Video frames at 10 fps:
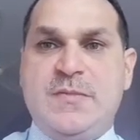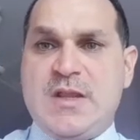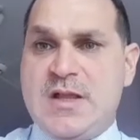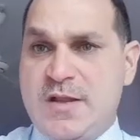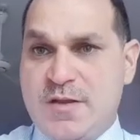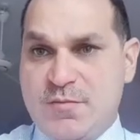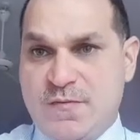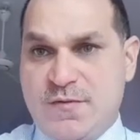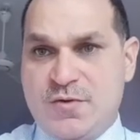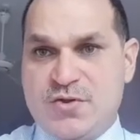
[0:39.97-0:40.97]
and the
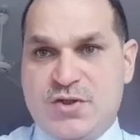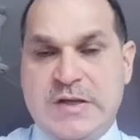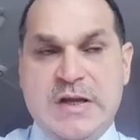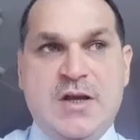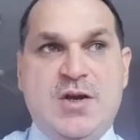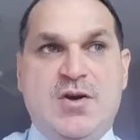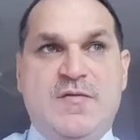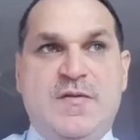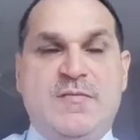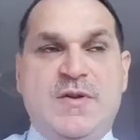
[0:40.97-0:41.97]
morphology
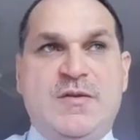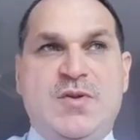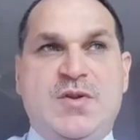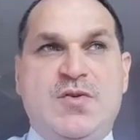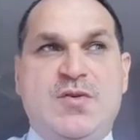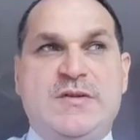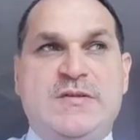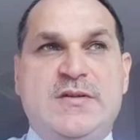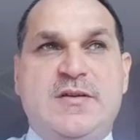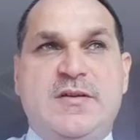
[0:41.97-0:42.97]
of the male, because
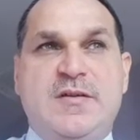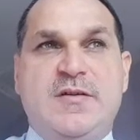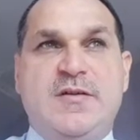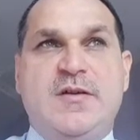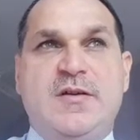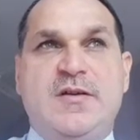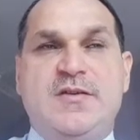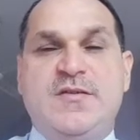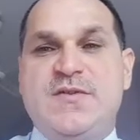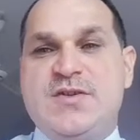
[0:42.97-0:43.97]

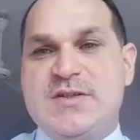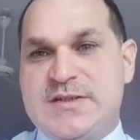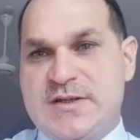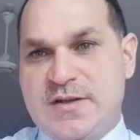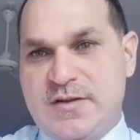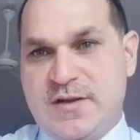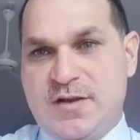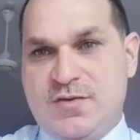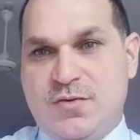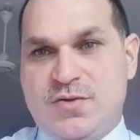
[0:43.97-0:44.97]
deficiency in the
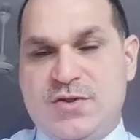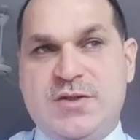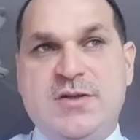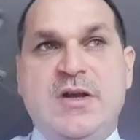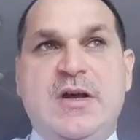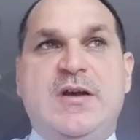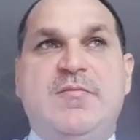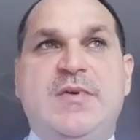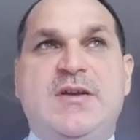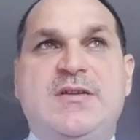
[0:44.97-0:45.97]
androgen
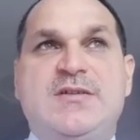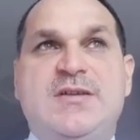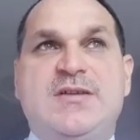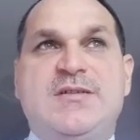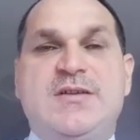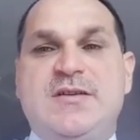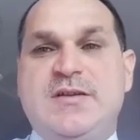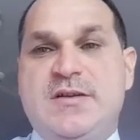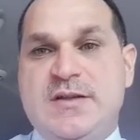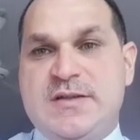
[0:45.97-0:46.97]
may result in
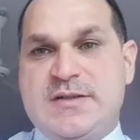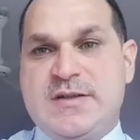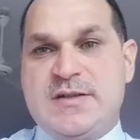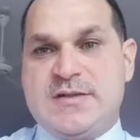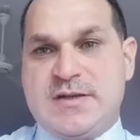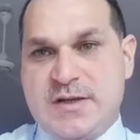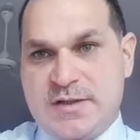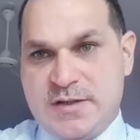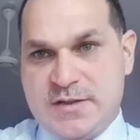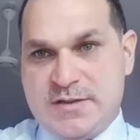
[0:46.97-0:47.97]
decrease in the
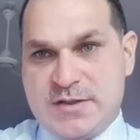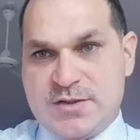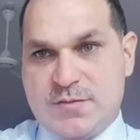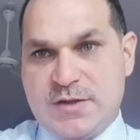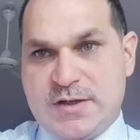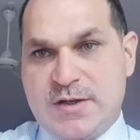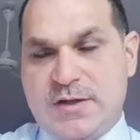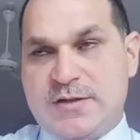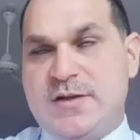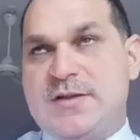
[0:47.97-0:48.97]
secondary sexual
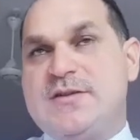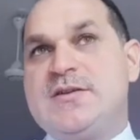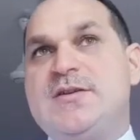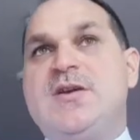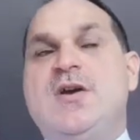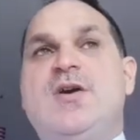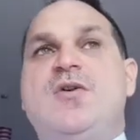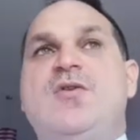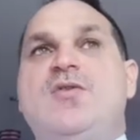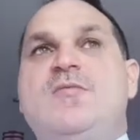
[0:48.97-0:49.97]
characteristic,
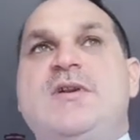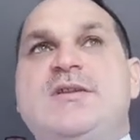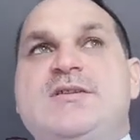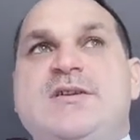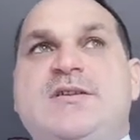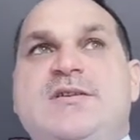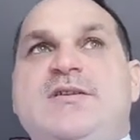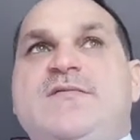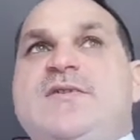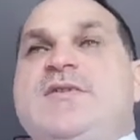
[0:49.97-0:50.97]
or may result
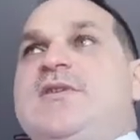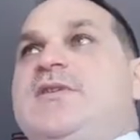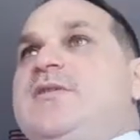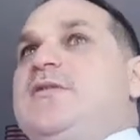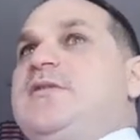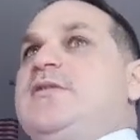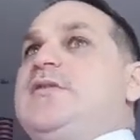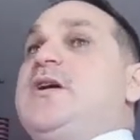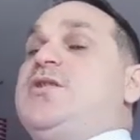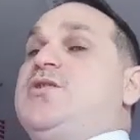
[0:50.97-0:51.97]
even in
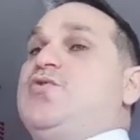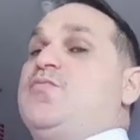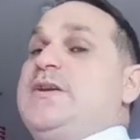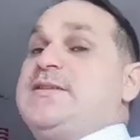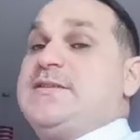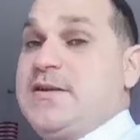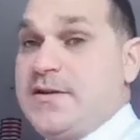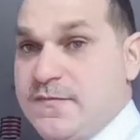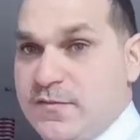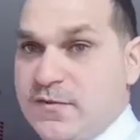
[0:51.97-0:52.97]
gynecomastia
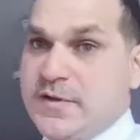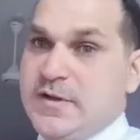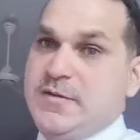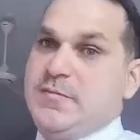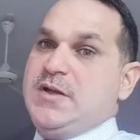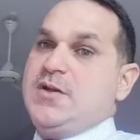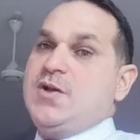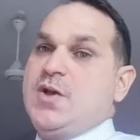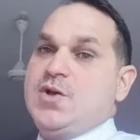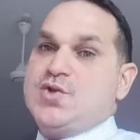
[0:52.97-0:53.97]
for the male.
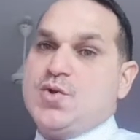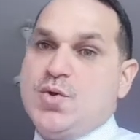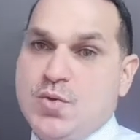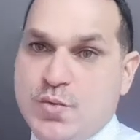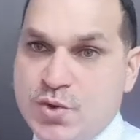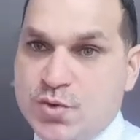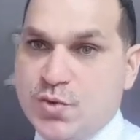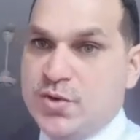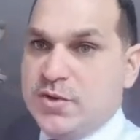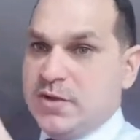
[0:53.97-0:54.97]
So we
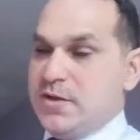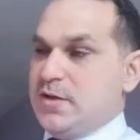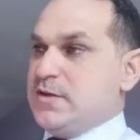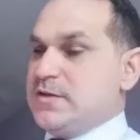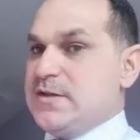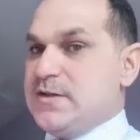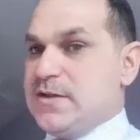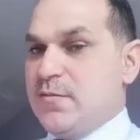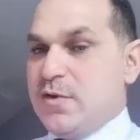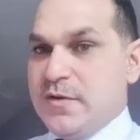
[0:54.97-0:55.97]
should insist
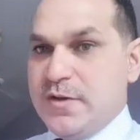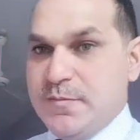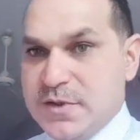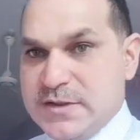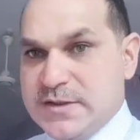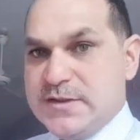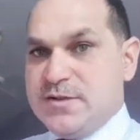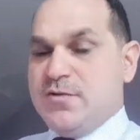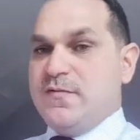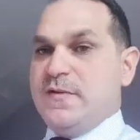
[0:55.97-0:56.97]
about the presence
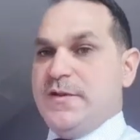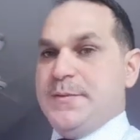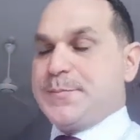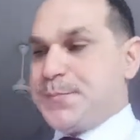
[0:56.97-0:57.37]
of the